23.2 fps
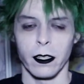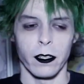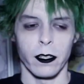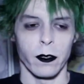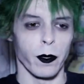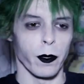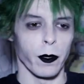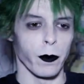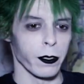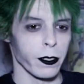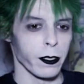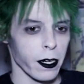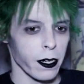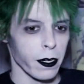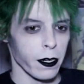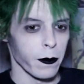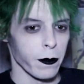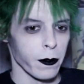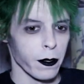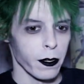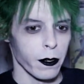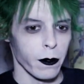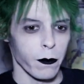you know, people
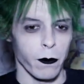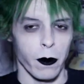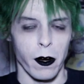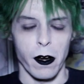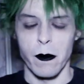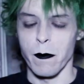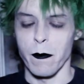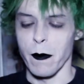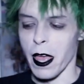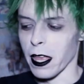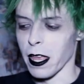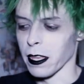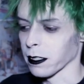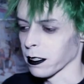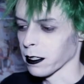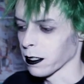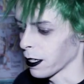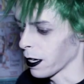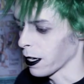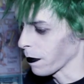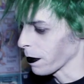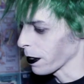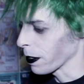started wearing
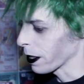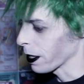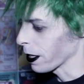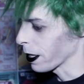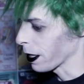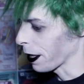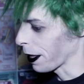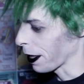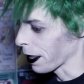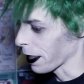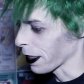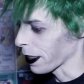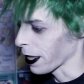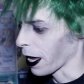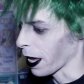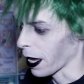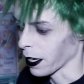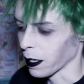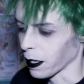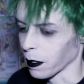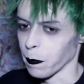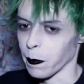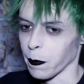masks and everything like
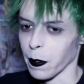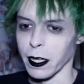that.